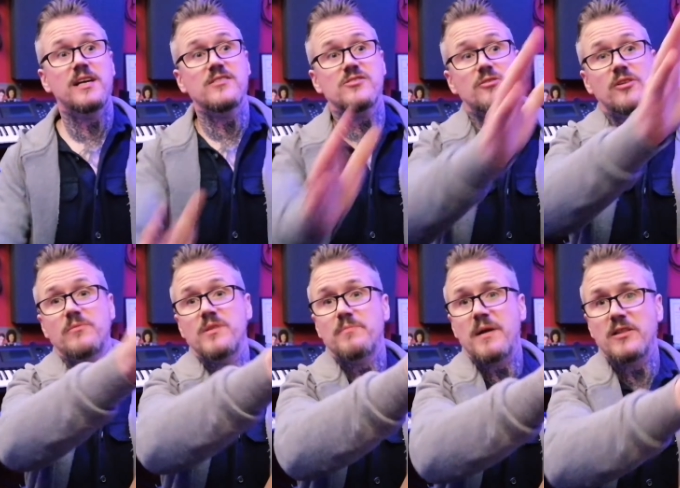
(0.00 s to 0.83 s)
So the,
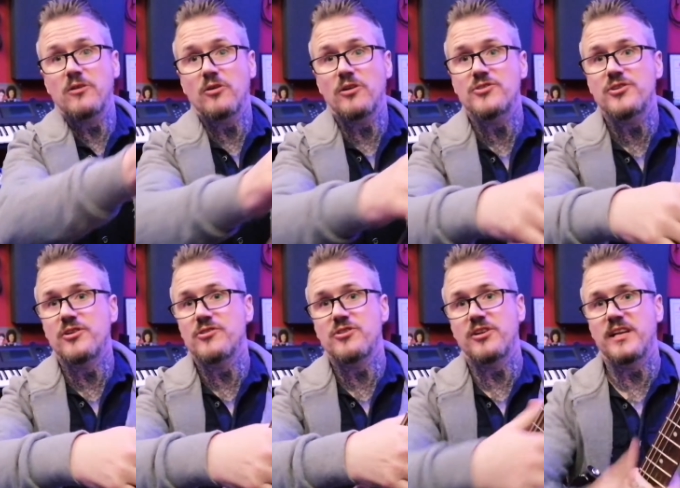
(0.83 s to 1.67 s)
the pin lock and
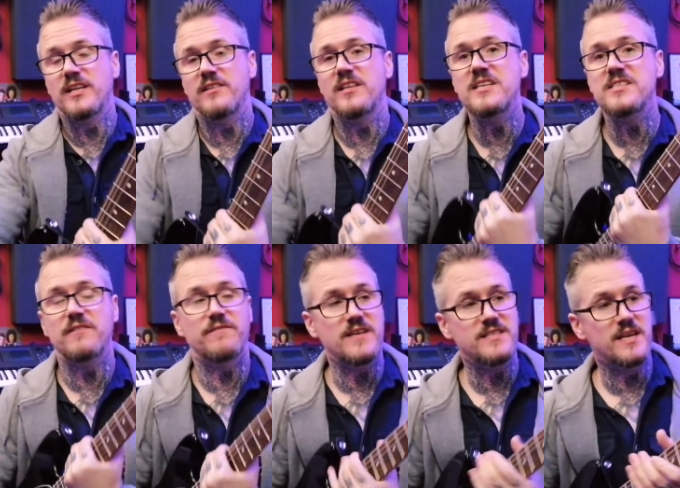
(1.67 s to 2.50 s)
tuner's on there. And the reason I
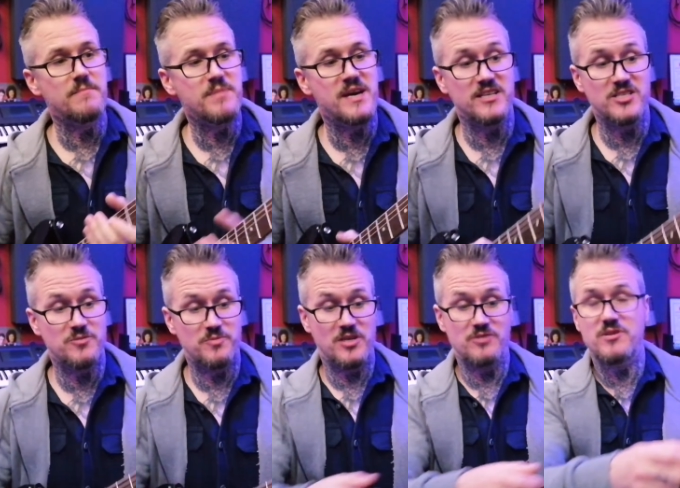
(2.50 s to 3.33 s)
find them better is
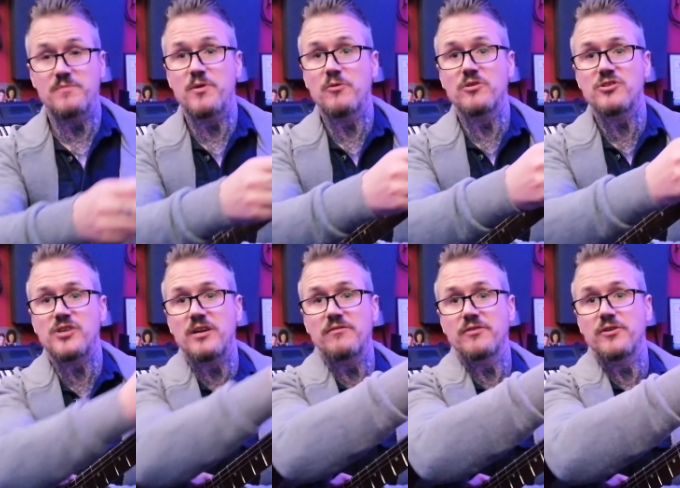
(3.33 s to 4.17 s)
just because when you pull the
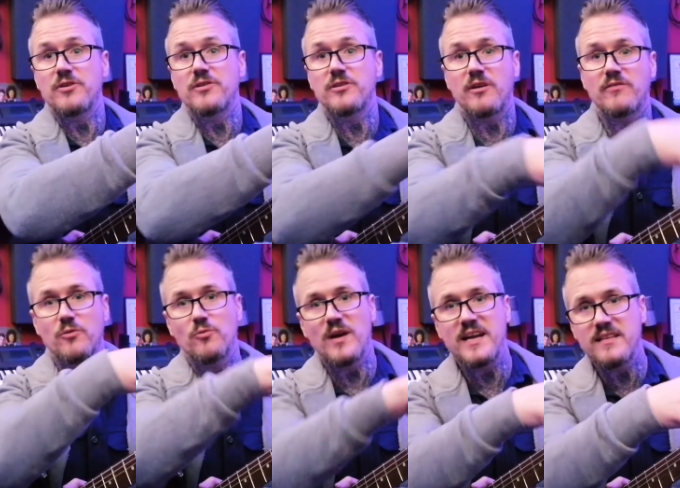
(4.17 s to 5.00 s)
string through, you don't have
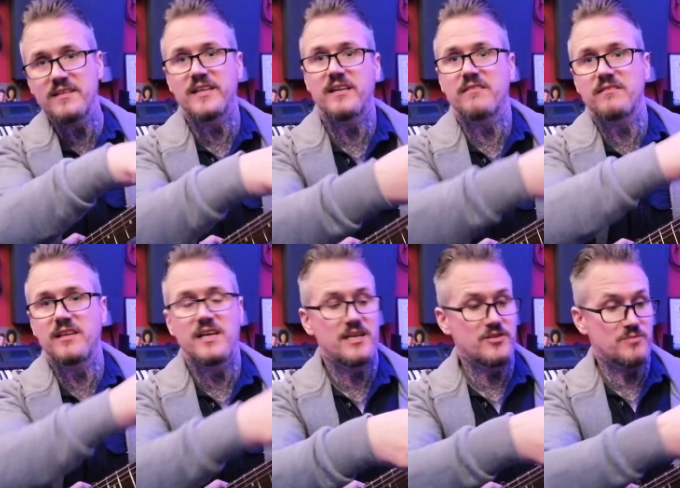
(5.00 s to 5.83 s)
to wind or anything like that.